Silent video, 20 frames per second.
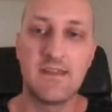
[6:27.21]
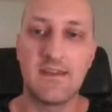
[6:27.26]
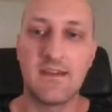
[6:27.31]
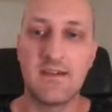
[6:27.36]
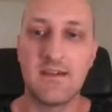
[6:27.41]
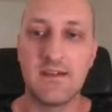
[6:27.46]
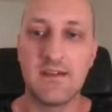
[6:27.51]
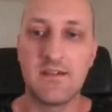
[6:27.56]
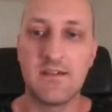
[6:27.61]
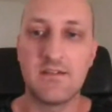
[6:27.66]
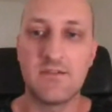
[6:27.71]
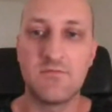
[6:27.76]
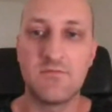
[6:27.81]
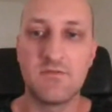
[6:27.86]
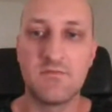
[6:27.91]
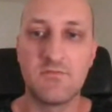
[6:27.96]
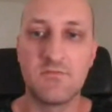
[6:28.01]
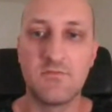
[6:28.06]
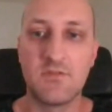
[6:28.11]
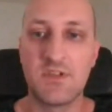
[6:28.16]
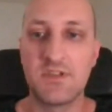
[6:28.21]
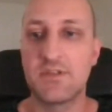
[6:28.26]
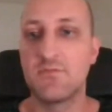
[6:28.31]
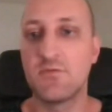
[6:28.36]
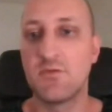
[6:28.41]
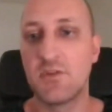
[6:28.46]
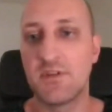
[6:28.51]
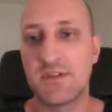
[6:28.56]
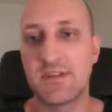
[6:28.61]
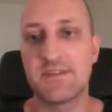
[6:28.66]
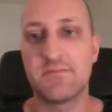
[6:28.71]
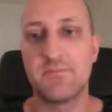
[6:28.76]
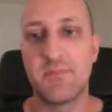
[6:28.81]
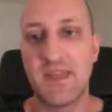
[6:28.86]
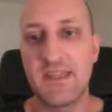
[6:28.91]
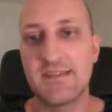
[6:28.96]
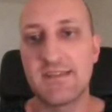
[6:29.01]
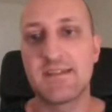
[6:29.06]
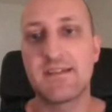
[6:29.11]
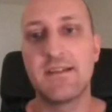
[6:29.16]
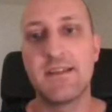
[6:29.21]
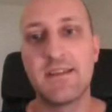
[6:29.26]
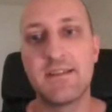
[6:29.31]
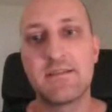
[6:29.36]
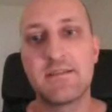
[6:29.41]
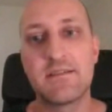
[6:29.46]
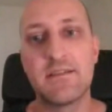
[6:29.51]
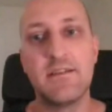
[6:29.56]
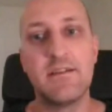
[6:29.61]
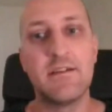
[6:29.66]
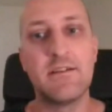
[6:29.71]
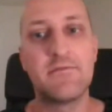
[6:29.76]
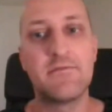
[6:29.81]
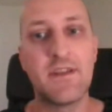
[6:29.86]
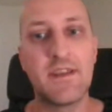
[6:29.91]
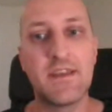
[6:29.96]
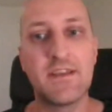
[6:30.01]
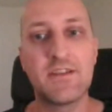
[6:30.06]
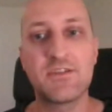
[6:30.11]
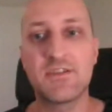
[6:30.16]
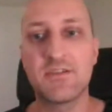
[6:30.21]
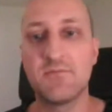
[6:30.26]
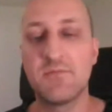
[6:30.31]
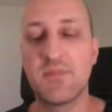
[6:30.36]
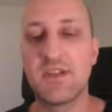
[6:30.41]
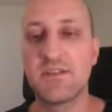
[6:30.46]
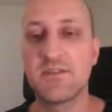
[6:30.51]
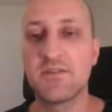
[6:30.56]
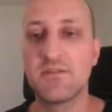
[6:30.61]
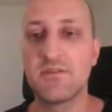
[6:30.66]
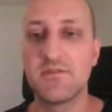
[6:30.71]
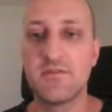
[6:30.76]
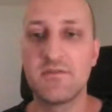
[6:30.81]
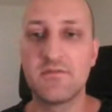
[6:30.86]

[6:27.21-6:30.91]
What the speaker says: where the work is basically finished, but